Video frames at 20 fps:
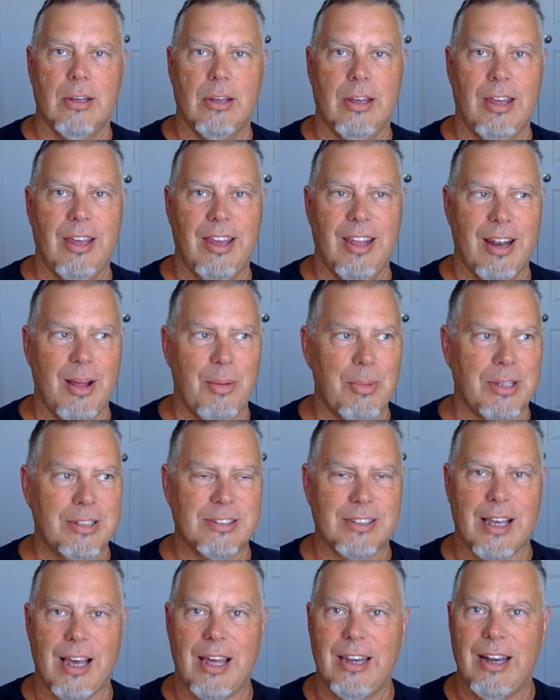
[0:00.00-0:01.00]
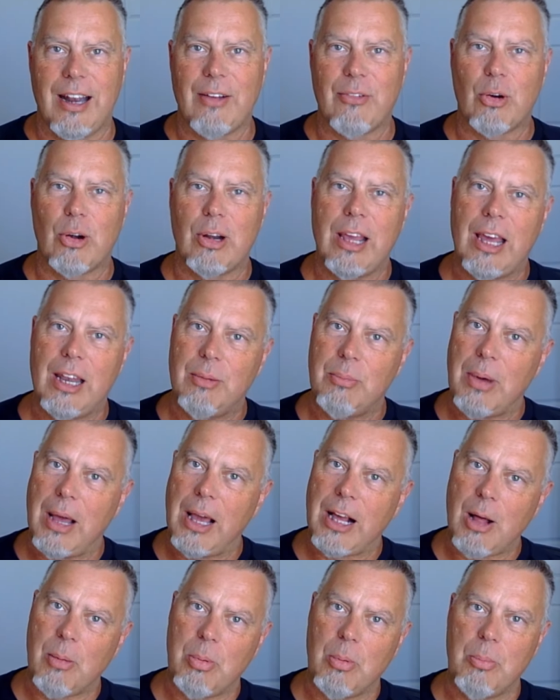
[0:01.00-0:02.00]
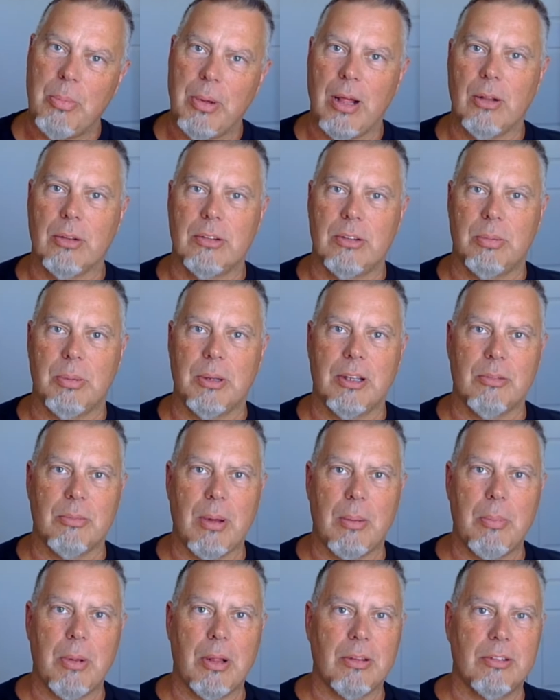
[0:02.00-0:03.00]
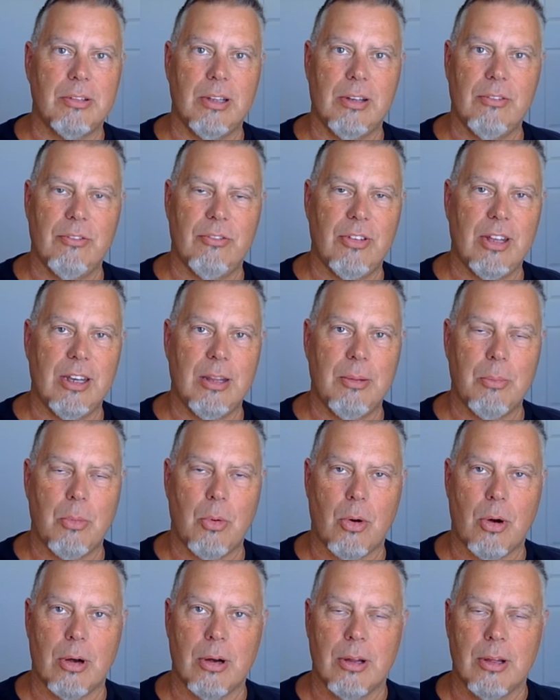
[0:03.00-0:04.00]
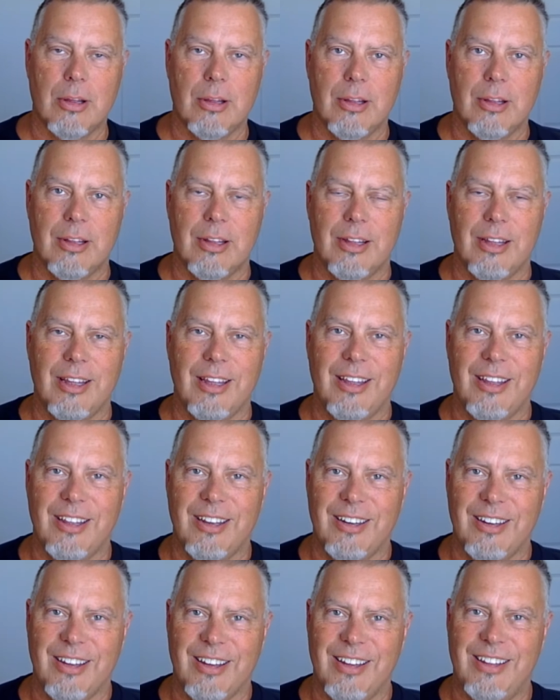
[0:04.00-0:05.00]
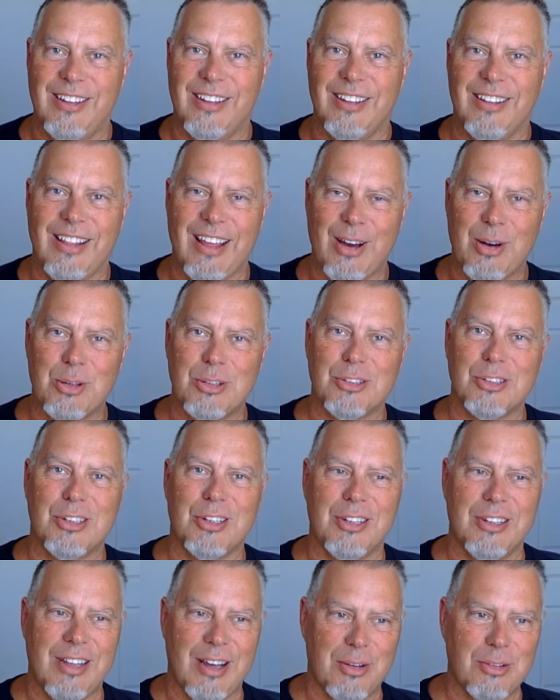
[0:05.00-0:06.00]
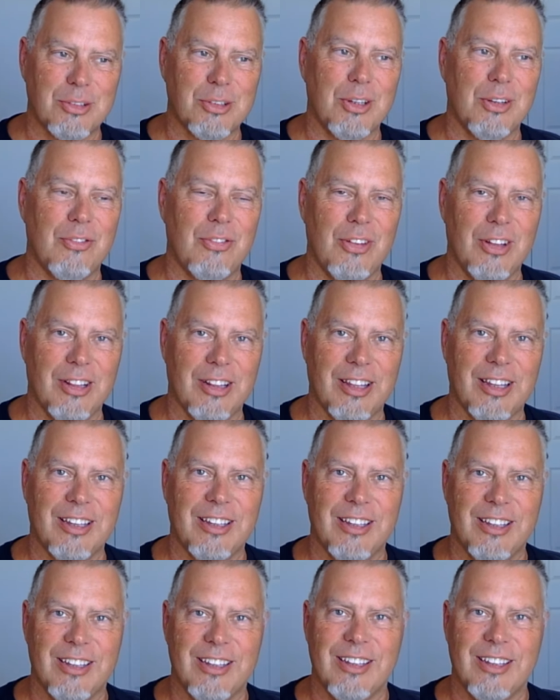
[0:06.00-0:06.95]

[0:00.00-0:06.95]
And I'm excited. I've already had to buy a couple belts because my belts didn't fit anymore. And that was a good feeling.